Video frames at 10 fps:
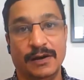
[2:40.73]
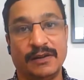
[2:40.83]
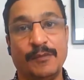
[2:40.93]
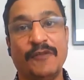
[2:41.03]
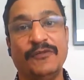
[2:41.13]

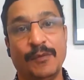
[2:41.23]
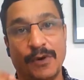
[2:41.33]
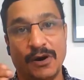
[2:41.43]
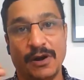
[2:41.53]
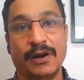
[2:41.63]
some of them
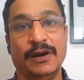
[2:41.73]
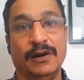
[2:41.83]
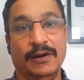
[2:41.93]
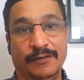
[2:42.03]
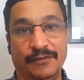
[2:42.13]

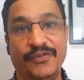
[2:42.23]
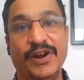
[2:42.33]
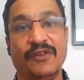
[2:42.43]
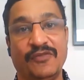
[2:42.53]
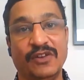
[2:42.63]
are
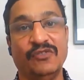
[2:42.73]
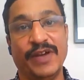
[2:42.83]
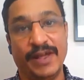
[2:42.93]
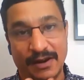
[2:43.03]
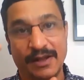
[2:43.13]
feeder funds,
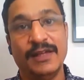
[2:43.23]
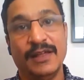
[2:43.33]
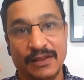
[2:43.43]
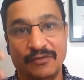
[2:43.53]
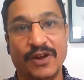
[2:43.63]
where
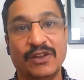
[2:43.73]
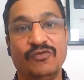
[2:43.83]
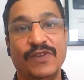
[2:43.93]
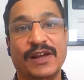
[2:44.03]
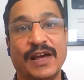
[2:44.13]
the funds
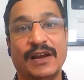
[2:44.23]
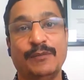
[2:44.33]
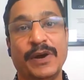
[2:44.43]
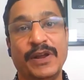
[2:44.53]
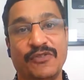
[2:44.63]
will
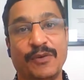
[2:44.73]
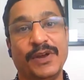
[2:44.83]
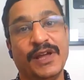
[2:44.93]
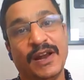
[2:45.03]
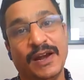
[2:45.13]
collect money from
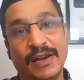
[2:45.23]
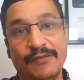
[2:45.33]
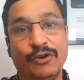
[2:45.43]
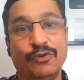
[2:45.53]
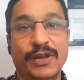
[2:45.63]
here and give
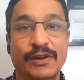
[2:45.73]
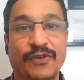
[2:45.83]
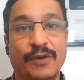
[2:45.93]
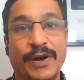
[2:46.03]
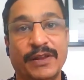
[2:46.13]
it to the
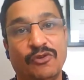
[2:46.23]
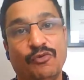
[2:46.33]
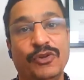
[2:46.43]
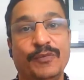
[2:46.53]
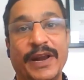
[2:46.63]
fund manager
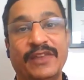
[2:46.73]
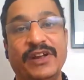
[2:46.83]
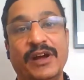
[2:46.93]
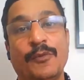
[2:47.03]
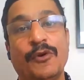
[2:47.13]
who is
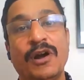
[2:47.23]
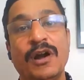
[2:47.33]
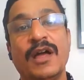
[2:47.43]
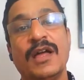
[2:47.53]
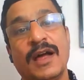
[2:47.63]
managing abroad.
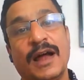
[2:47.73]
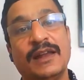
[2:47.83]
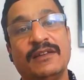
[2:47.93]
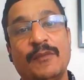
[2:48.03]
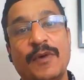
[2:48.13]

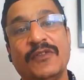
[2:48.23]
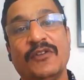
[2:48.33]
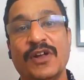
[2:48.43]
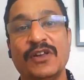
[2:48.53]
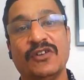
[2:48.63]
And some of the
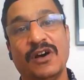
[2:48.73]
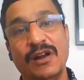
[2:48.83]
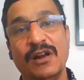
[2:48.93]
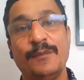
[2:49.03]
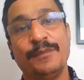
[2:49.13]
funds are